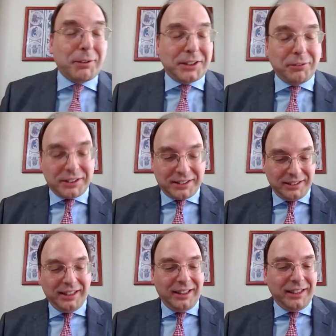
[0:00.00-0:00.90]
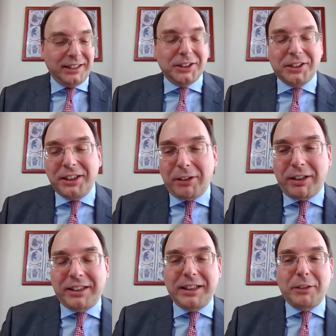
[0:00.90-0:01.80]
question was initially
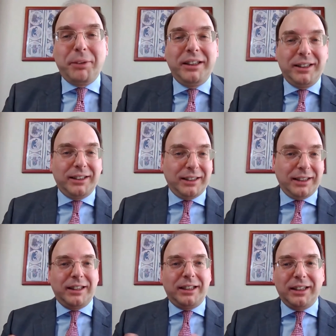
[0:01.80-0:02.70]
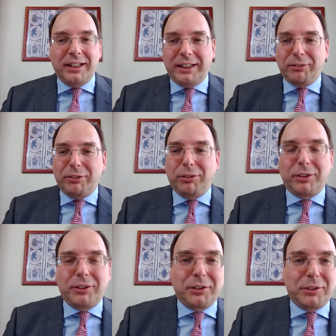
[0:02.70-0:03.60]
directed at me, and yes. I'll give the
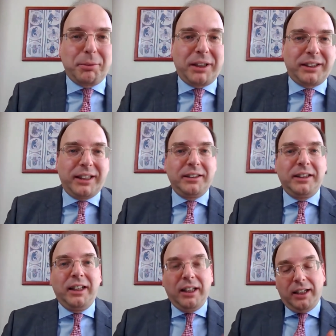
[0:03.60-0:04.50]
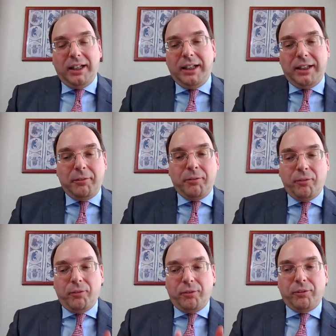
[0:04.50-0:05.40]
floor to Mark then.
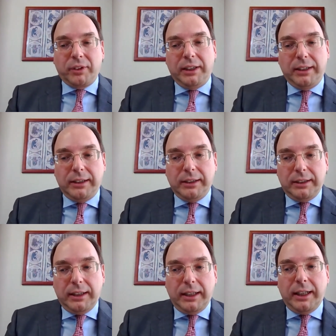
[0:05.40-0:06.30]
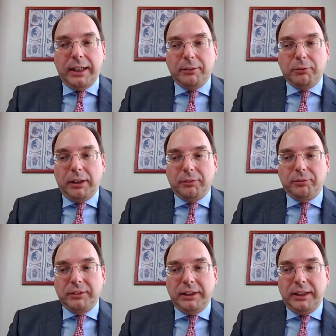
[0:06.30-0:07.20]

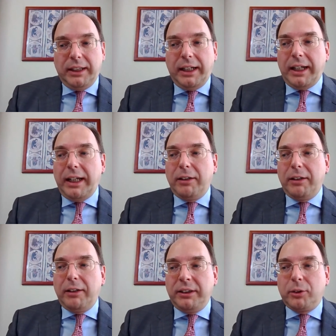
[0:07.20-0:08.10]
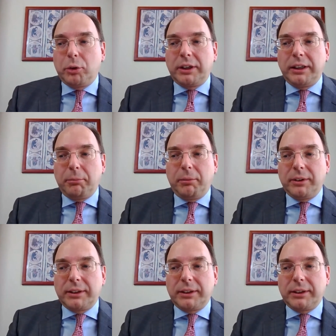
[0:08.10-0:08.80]
I have been talking